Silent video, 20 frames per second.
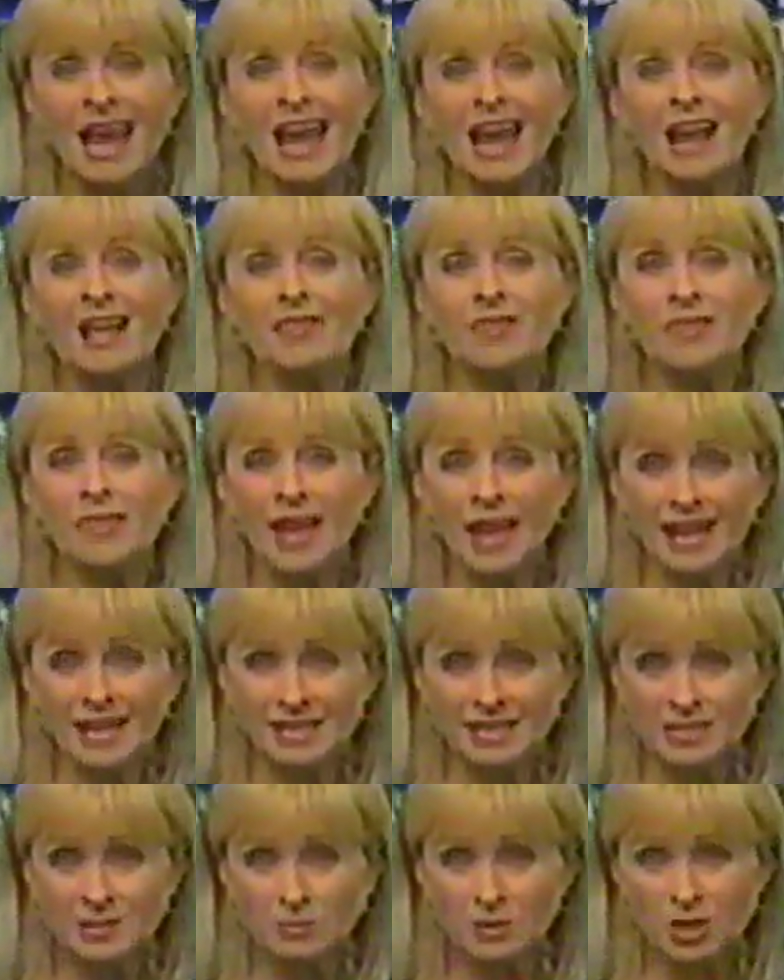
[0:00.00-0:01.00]
And that
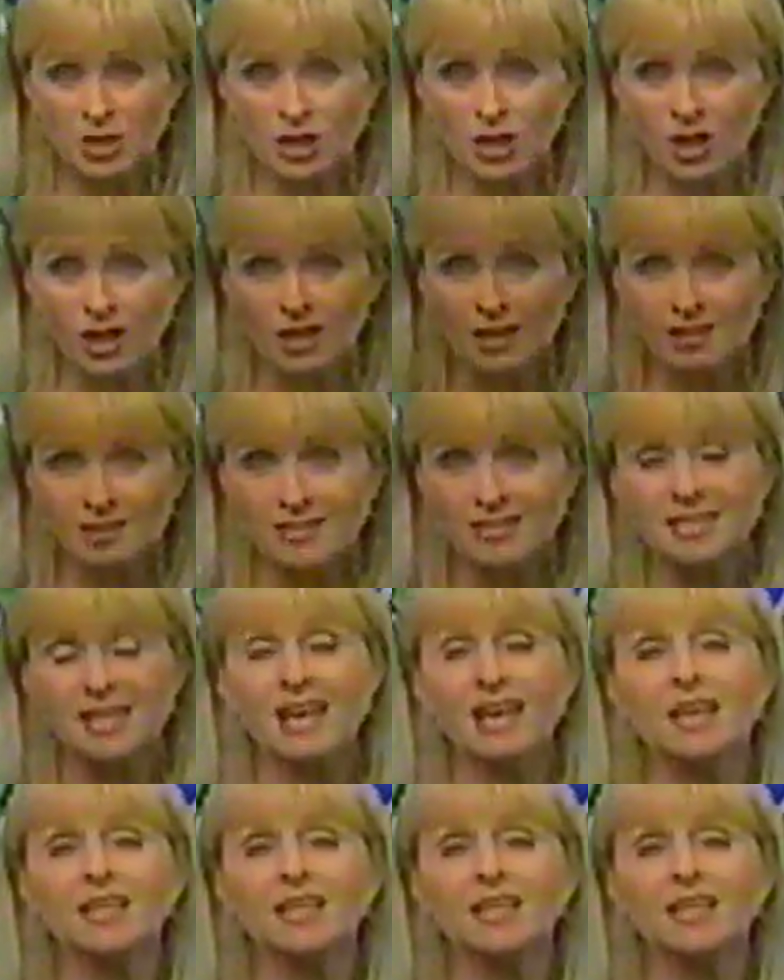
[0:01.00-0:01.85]
is because